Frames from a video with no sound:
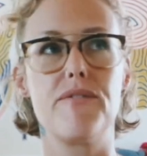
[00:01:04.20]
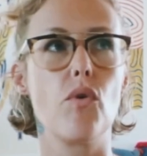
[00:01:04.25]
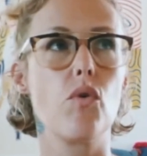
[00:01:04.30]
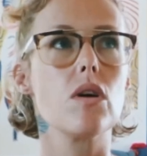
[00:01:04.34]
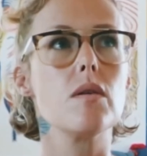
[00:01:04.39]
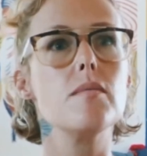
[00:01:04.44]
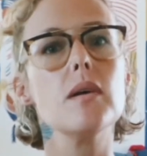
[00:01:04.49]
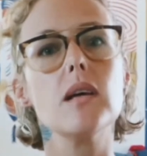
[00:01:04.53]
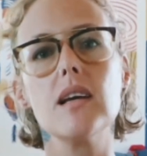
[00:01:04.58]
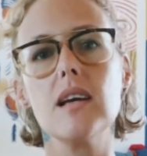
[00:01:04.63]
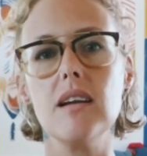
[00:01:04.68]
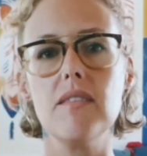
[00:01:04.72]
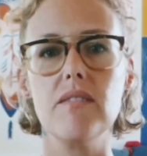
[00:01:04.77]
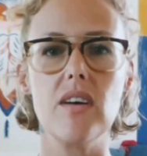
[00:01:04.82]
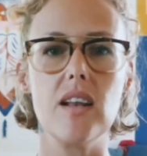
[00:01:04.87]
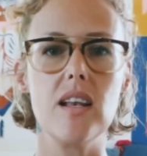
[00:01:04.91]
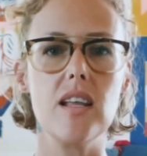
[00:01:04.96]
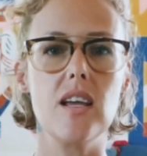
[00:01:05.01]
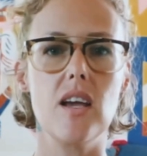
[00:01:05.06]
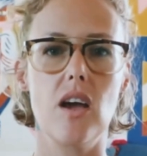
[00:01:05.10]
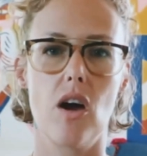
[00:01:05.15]
4 million
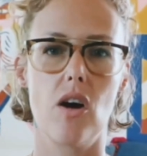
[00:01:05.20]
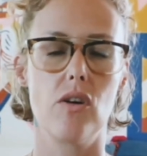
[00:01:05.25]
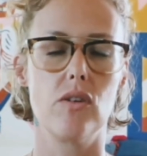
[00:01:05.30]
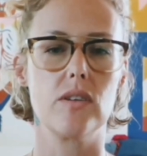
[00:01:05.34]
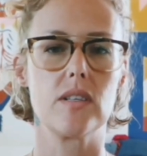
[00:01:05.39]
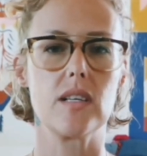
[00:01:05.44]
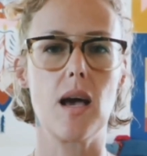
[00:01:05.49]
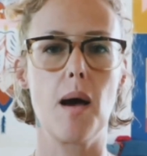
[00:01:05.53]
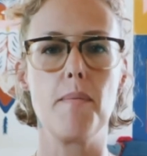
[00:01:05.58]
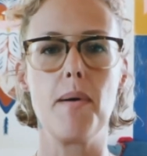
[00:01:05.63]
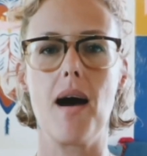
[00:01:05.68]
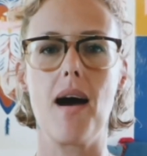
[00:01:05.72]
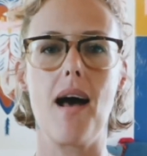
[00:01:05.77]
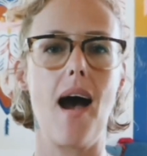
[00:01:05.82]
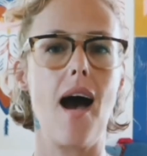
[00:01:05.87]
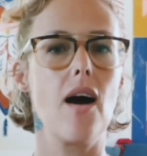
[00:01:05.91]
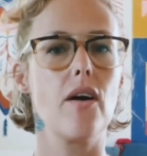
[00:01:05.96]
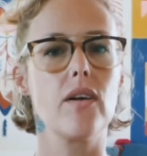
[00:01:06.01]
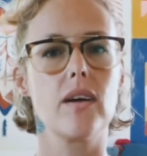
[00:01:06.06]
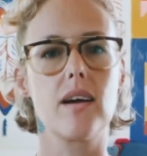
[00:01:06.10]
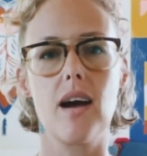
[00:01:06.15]
videos about
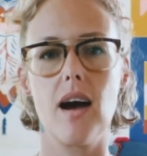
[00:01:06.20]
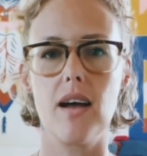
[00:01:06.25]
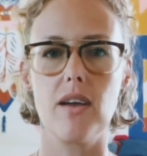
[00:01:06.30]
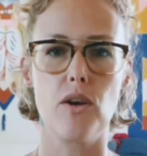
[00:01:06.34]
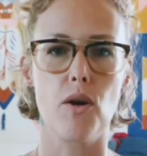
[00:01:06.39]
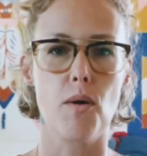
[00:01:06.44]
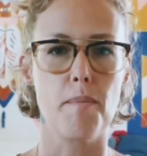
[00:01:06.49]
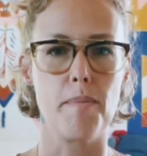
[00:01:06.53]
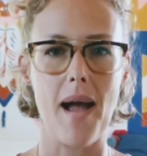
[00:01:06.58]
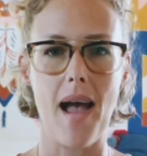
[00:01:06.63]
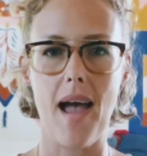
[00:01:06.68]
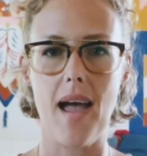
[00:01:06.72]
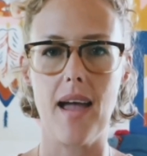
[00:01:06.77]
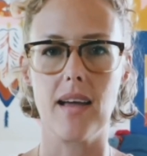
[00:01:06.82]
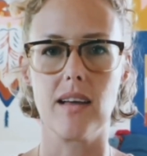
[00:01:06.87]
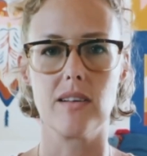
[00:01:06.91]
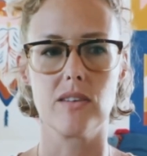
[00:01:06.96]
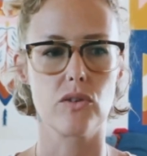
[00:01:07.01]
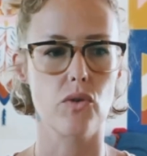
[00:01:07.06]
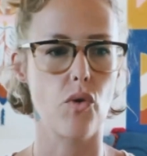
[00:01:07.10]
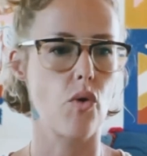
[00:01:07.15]
how to cut your
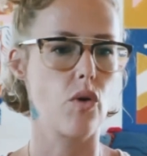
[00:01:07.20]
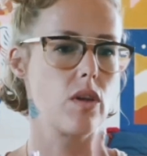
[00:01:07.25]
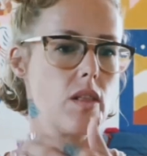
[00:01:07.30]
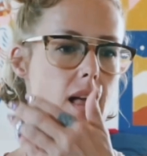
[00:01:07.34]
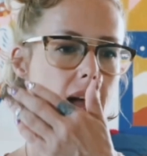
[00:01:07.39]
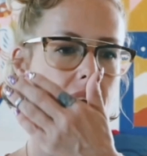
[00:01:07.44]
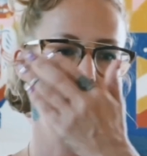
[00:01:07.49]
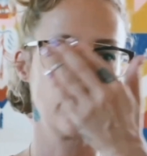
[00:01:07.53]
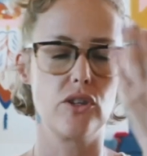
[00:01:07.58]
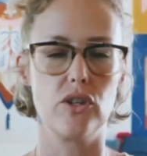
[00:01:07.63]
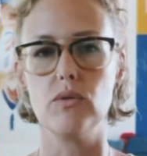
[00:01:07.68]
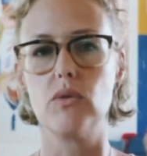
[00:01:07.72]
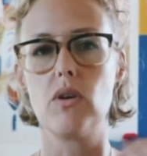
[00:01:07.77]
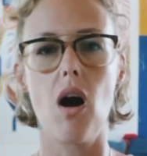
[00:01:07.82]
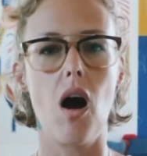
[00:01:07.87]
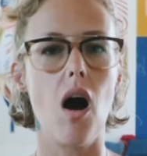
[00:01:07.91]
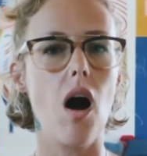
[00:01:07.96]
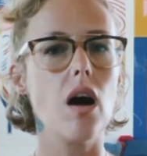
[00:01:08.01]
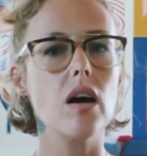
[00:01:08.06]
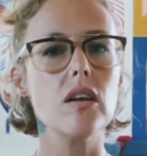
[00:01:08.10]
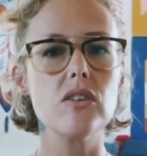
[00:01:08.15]
bangs or like do
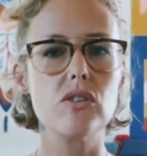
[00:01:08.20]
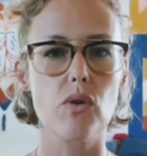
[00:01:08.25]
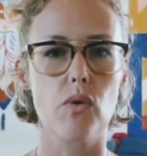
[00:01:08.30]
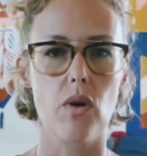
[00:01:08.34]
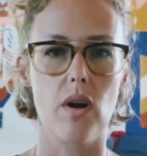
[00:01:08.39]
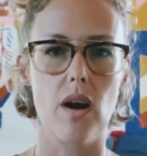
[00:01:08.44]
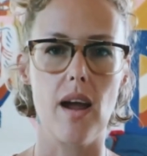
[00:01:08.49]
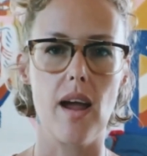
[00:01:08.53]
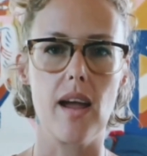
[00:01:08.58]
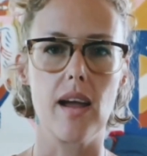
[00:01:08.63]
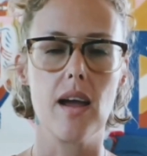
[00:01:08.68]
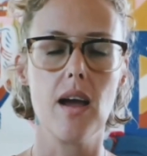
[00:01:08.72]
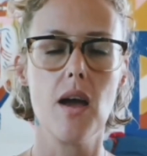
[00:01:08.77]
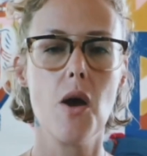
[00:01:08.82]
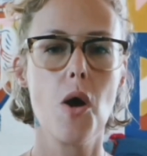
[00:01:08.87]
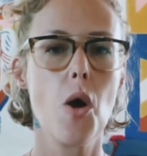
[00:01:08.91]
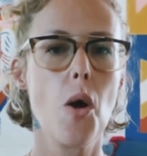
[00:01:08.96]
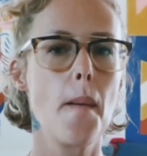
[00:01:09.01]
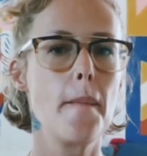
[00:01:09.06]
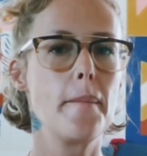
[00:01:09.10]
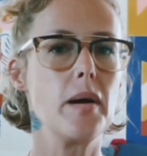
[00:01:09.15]
contouring,
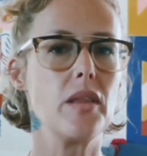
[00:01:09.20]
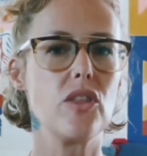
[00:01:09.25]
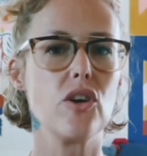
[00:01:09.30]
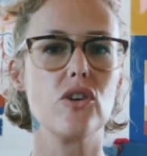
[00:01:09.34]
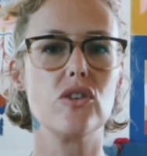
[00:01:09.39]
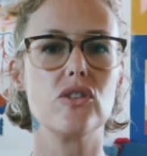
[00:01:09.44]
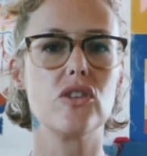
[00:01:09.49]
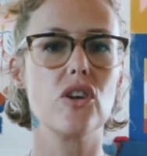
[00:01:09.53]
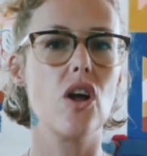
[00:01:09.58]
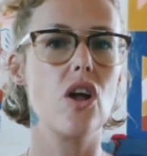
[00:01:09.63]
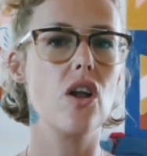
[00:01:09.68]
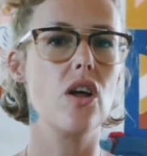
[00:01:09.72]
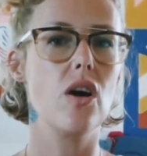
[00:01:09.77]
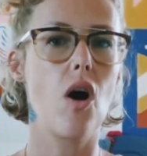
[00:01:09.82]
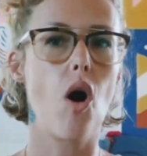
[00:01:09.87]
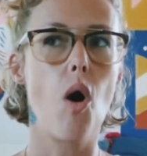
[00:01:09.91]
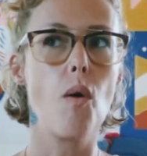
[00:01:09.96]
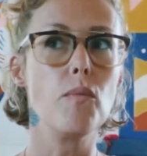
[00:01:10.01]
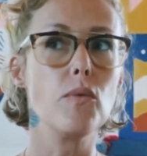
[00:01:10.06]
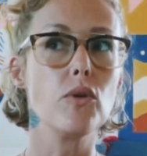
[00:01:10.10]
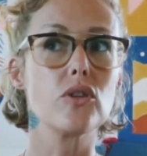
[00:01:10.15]
but there's
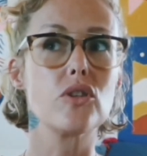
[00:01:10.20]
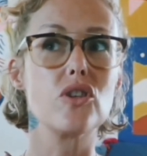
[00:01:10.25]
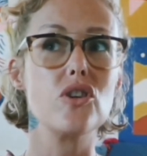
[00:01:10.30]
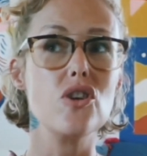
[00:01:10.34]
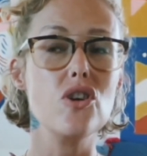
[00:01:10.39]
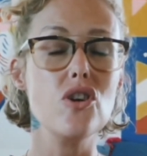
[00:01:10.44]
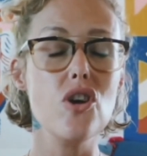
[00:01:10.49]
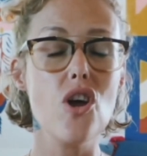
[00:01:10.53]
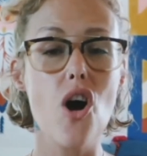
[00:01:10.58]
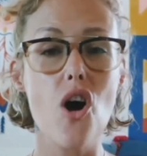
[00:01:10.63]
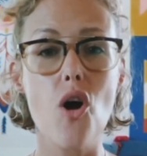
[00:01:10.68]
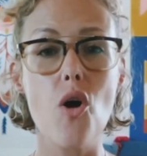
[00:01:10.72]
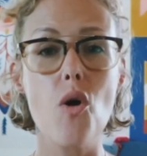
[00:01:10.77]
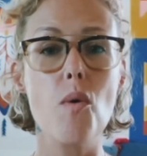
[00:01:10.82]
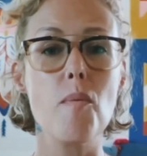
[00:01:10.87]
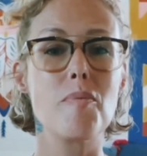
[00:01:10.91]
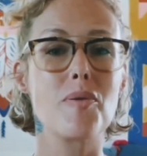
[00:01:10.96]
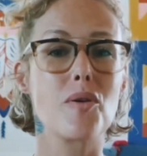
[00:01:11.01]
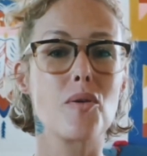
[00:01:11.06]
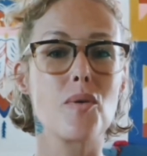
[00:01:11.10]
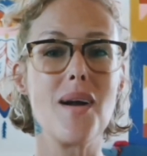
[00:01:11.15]
almost
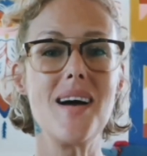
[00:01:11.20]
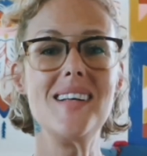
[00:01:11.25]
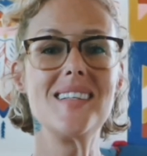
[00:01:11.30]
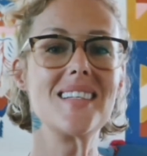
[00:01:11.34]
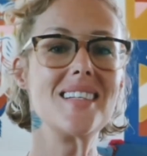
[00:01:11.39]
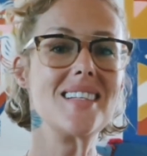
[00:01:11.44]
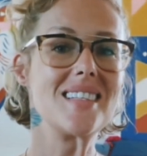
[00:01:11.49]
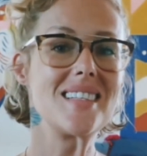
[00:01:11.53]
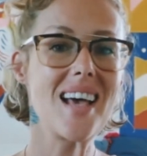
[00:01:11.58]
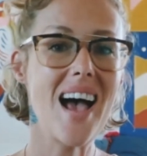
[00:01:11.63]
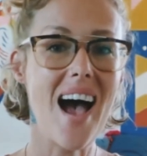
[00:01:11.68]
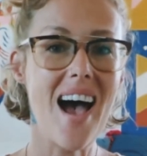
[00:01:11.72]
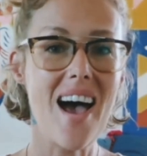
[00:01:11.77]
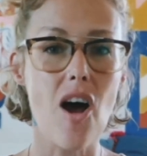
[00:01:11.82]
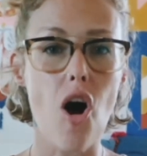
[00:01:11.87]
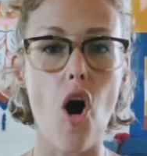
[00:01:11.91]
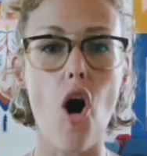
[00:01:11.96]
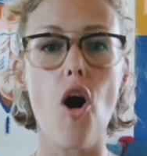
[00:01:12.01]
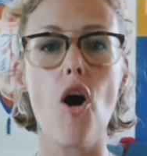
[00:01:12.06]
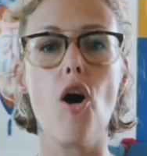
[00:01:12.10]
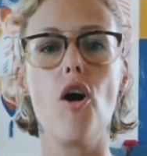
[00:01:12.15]
no presence
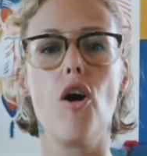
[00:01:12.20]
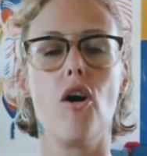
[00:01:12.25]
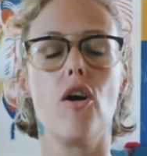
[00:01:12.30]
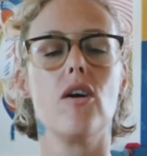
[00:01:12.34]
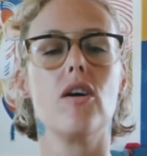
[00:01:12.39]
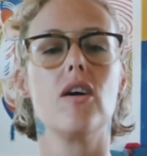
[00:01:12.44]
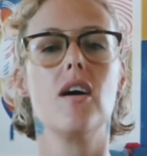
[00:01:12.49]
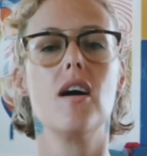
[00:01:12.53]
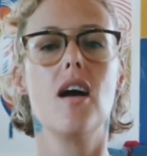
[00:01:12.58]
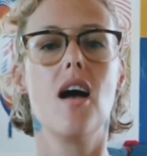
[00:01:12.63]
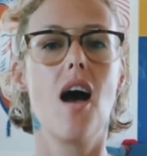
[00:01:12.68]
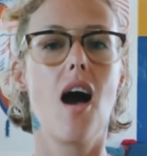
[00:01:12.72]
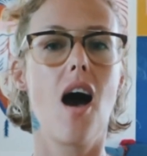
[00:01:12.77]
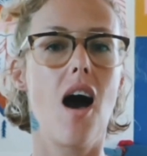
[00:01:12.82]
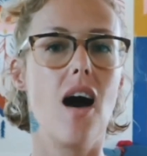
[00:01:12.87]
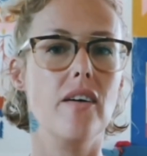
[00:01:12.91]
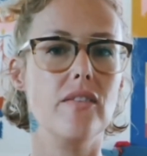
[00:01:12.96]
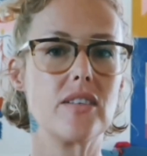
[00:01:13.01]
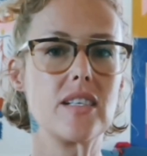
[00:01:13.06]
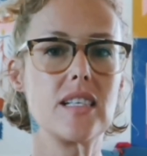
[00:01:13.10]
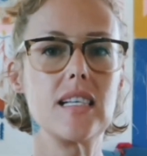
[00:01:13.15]
at all
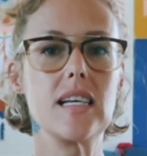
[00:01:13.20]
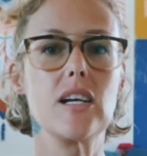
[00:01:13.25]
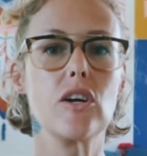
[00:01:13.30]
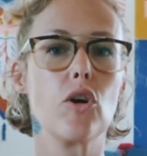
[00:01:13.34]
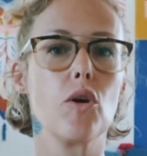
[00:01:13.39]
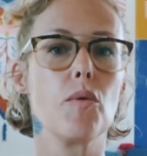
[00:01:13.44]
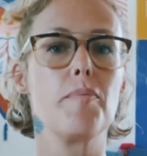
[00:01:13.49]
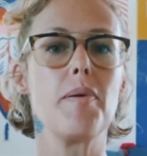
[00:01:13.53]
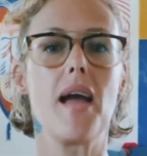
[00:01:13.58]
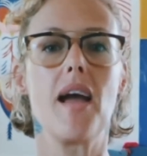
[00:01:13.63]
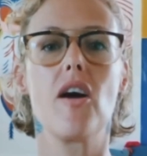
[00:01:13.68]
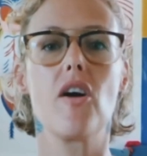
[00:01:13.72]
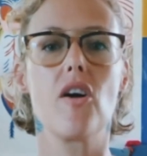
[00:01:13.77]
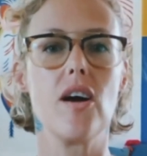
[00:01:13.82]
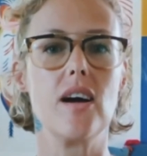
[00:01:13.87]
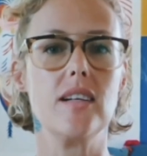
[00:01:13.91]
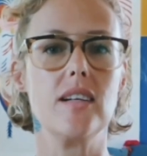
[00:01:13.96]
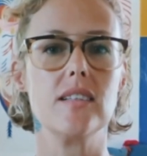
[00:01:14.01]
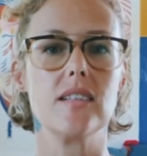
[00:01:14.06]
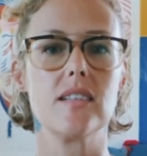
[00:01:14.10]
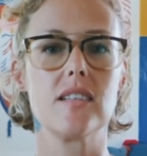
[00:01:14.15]
of single
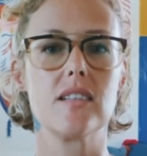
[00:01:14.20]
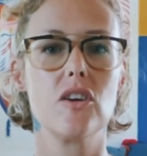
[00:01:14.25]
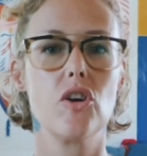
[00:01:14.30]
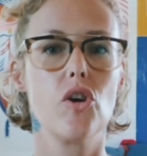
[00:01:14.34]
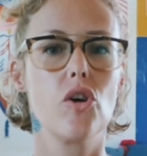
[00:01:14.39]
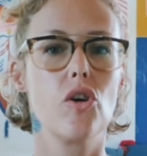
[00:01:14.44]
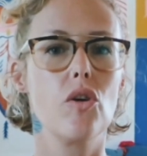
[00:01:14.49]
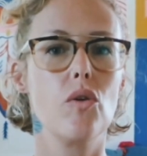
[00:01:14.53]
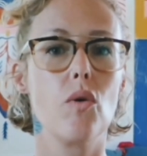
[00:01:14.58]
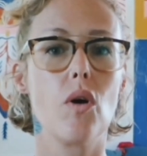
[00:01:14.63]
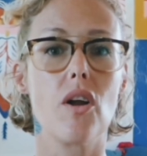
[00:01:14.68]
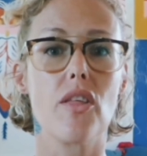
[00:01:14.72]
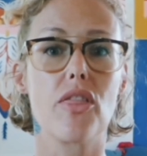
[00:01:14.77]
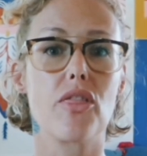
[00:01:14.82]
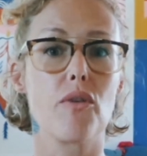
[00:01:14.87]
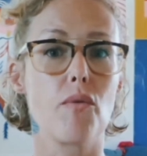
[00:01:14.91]
parents who are